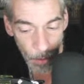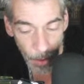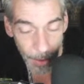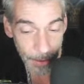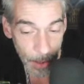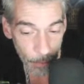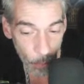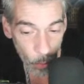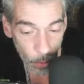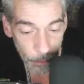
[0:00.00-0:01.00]
An idea of a
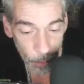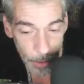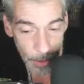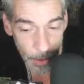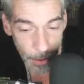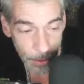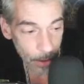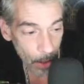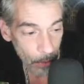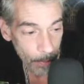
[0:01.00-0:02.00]
worldview is that
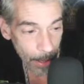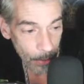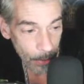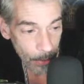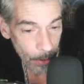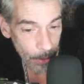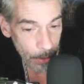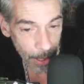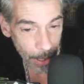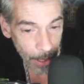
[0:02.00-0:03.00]
solid matter does not
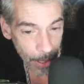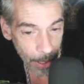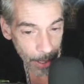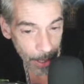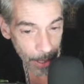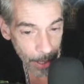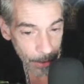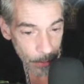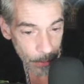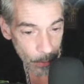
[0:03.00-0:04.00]
pass through solid matter.
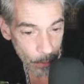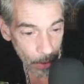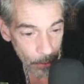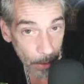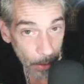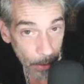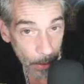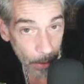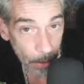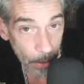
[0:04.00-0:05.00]

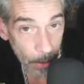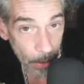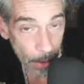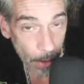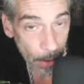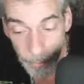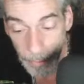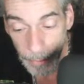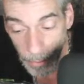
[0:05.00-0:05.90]
That's a useful one